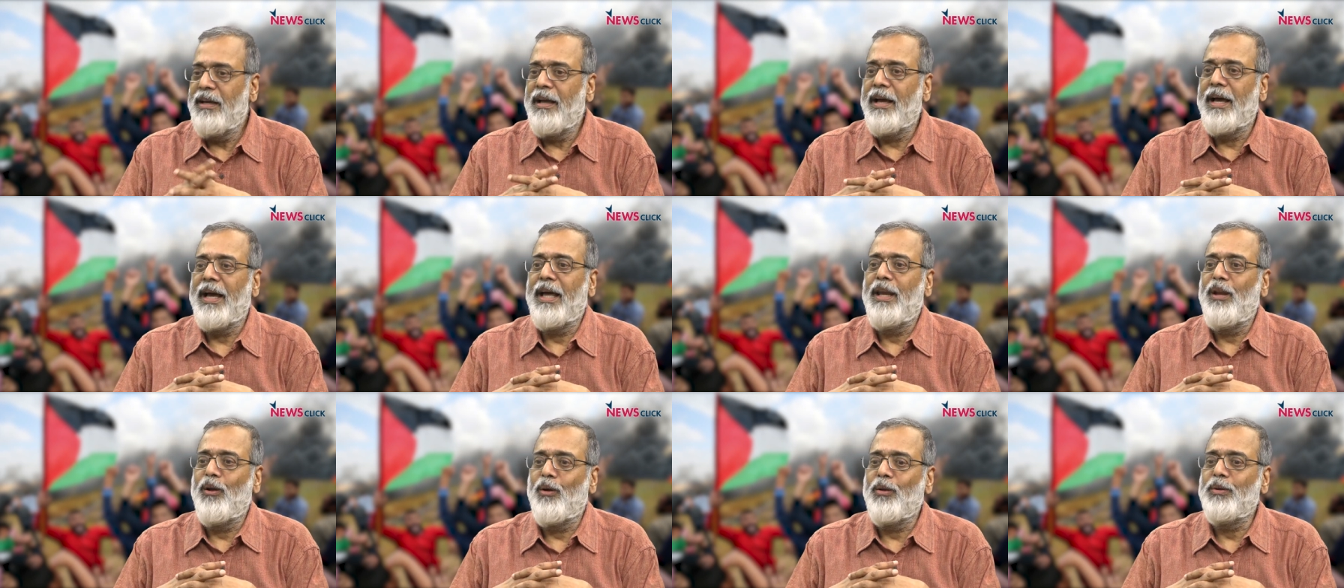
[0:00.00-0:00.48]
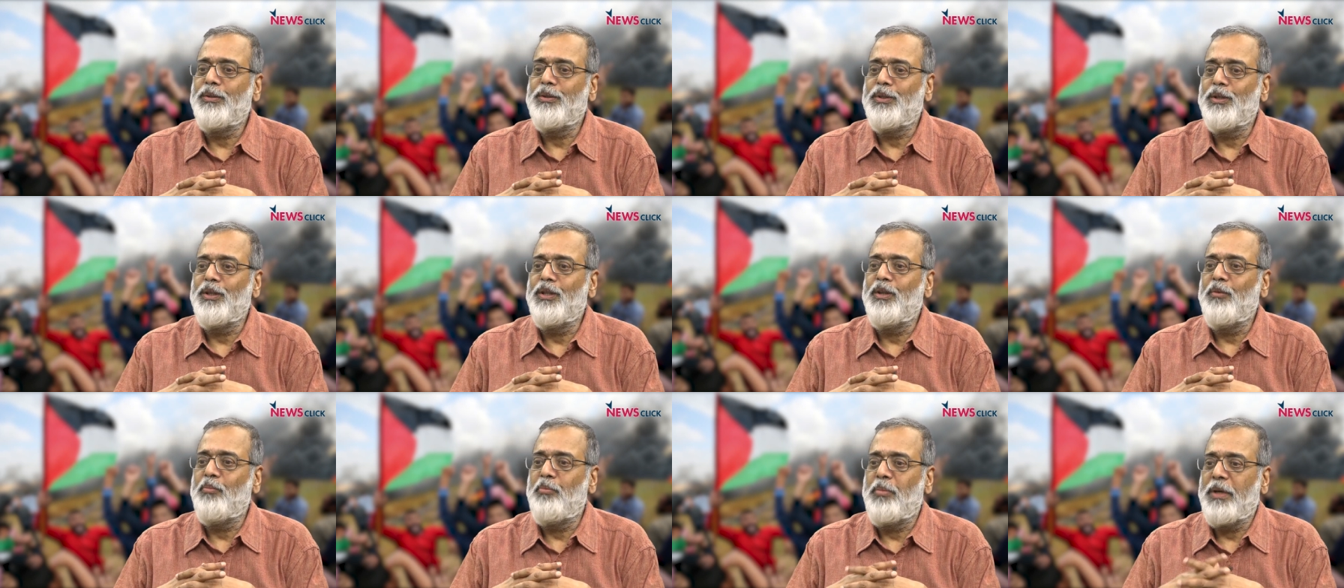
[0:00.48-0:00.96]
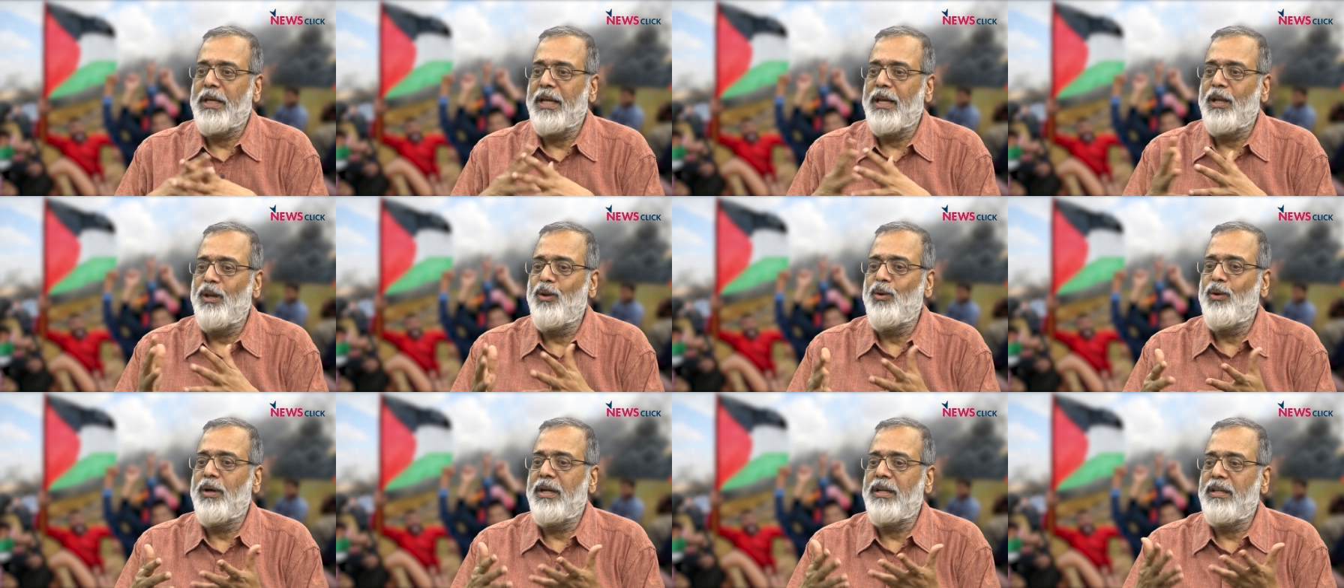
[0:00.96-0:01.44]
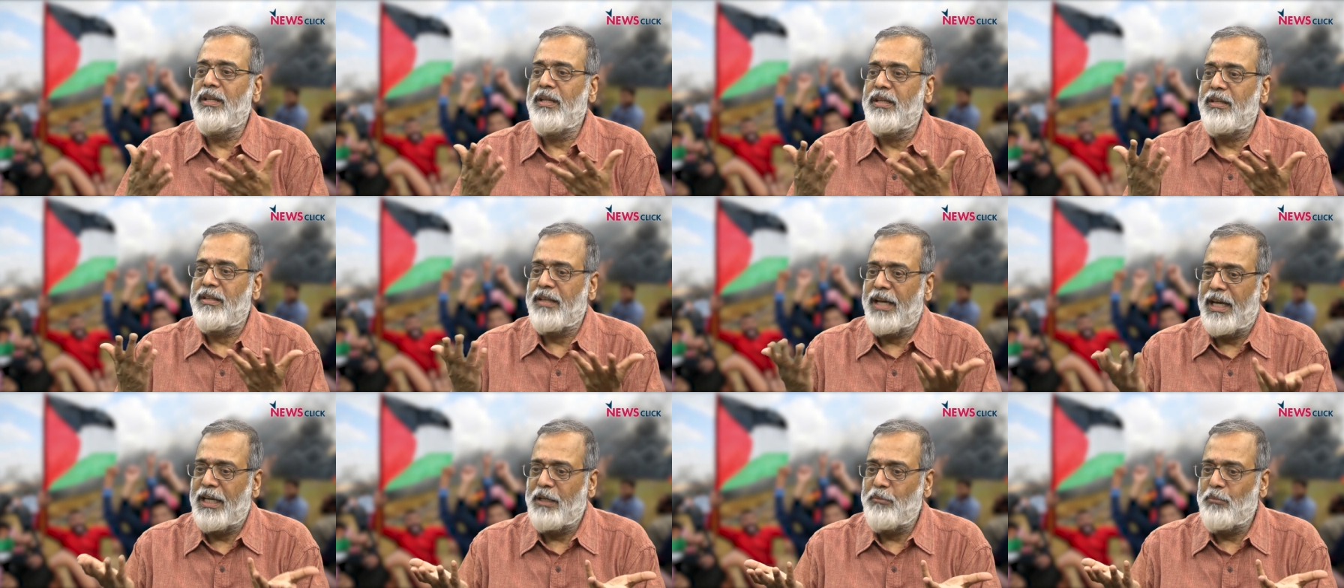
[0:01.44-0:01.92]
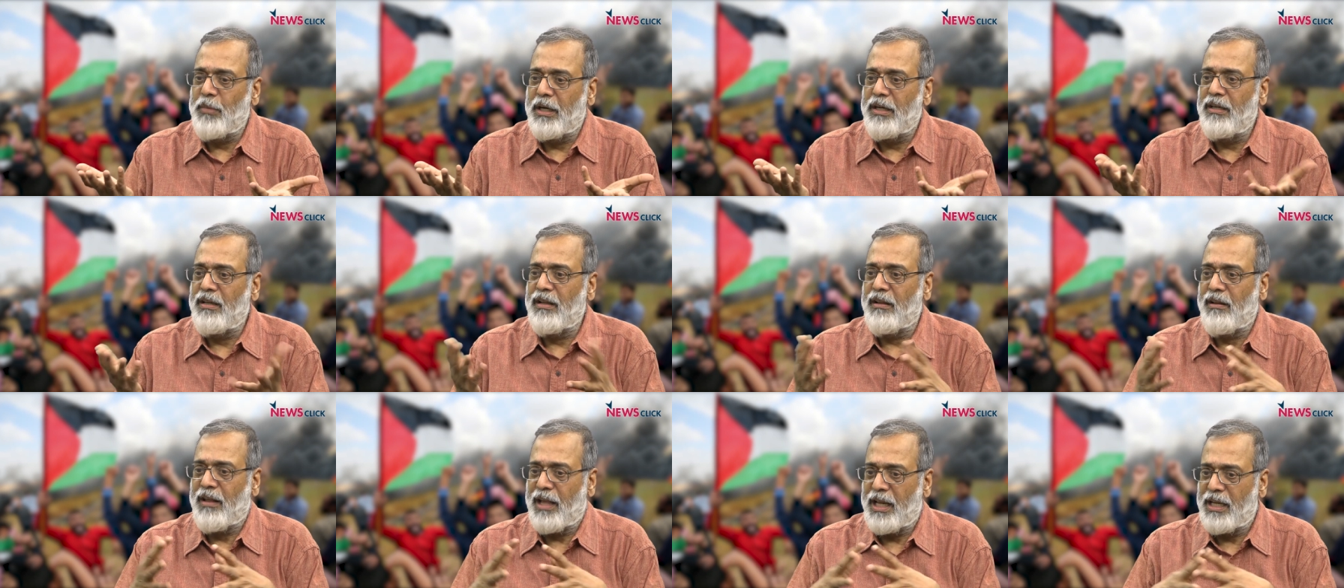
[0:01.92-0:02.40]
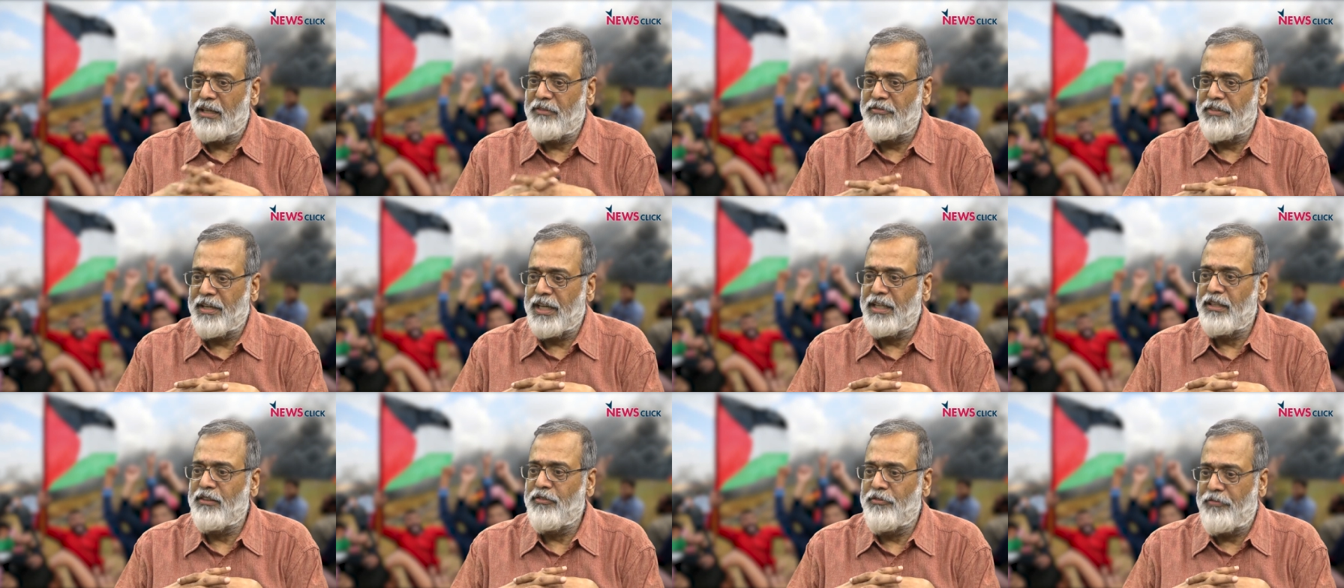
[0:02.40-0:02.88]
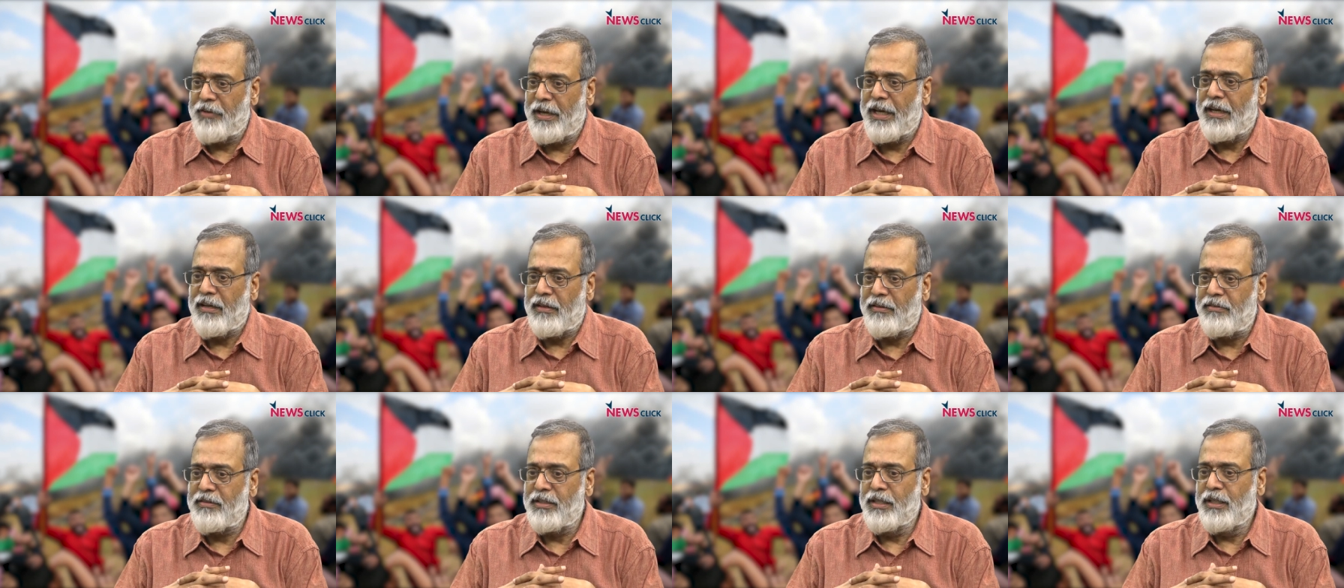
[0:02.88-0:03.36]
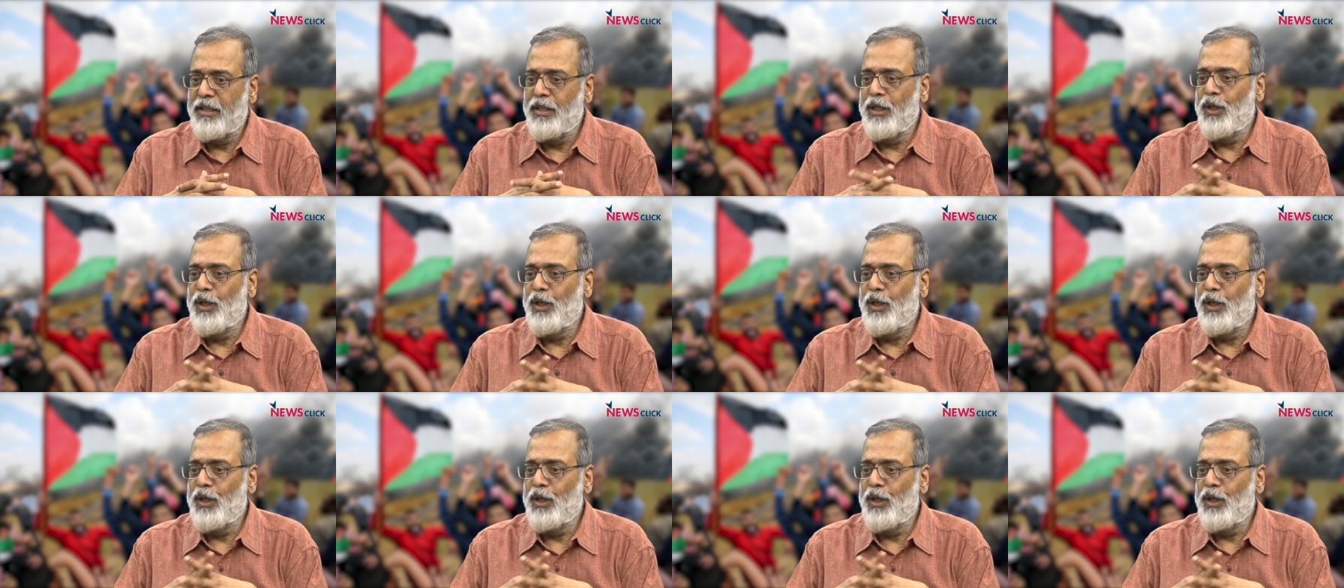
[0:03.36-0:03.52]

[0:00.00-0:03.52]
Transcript: and also the PLO at the time under Arafat felt,